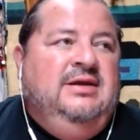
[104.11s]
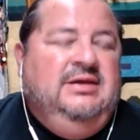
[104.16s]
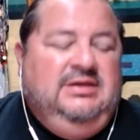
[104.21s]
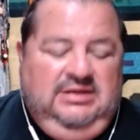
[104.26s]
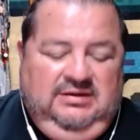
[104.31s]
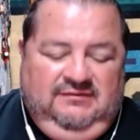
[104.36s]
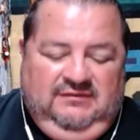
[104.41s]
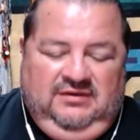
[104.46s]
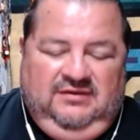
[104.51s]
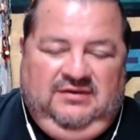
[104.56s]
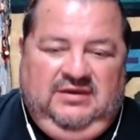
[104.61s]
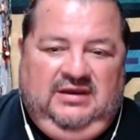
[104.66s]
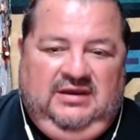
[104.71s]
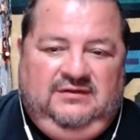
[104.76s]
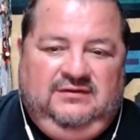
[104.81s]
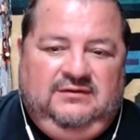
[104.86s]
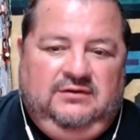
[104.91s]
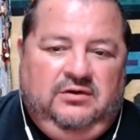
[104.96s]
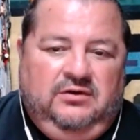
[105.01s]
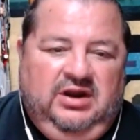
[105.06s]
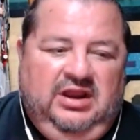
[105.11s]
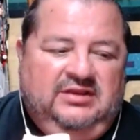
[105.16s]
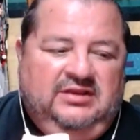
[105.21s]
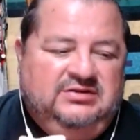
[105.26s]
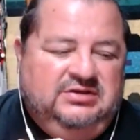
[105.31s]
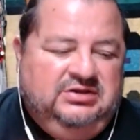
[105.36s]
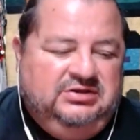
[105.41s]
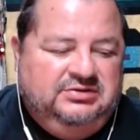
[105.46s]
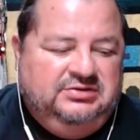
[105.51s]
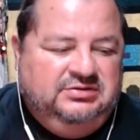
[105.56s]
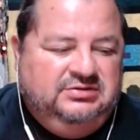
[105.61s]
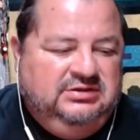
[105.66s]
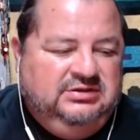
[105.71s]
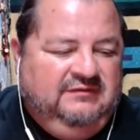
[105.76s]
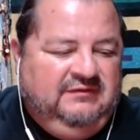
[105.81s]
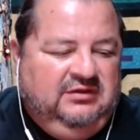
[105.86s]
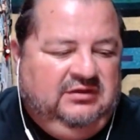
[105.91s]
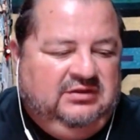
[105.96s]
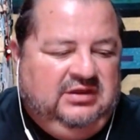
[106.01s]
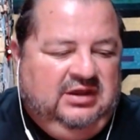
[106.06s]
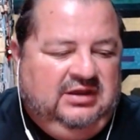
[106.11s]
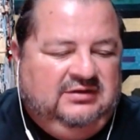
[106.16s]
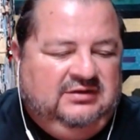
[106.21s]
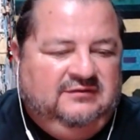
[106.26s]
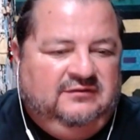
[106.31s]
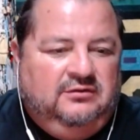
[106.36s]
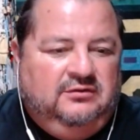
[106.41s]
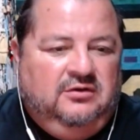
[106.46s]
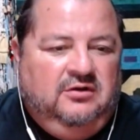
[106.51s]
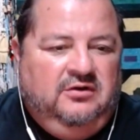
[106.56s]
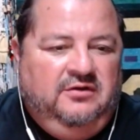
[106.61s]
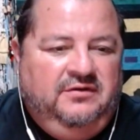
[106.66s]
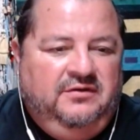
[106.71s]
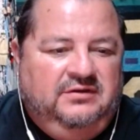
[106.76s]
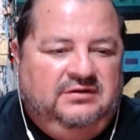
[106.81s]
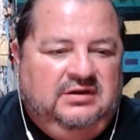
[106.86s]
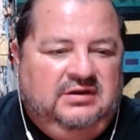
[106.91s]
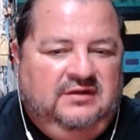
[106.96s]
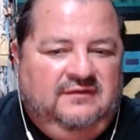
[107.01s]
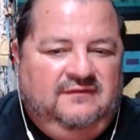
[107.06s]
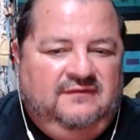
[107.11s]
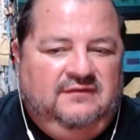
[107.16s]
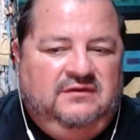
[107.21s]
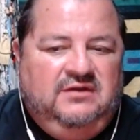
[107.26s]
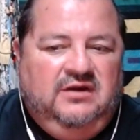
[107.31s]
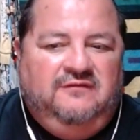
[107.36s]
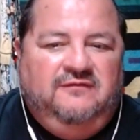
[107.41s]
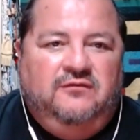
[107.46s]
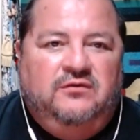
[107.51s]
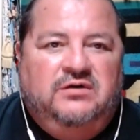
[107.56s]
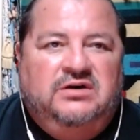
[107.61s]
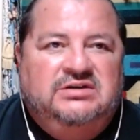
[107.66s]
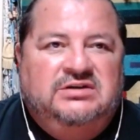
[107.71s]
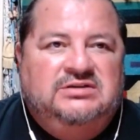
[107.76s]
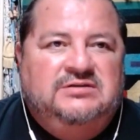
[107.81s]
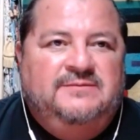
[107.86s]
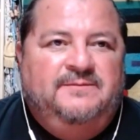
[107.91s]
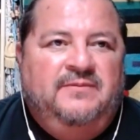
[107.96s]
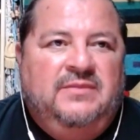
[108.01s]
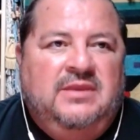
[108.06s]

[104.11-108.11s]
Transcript: giving thanks to our ancestors, giving thanks for all that they've done for us.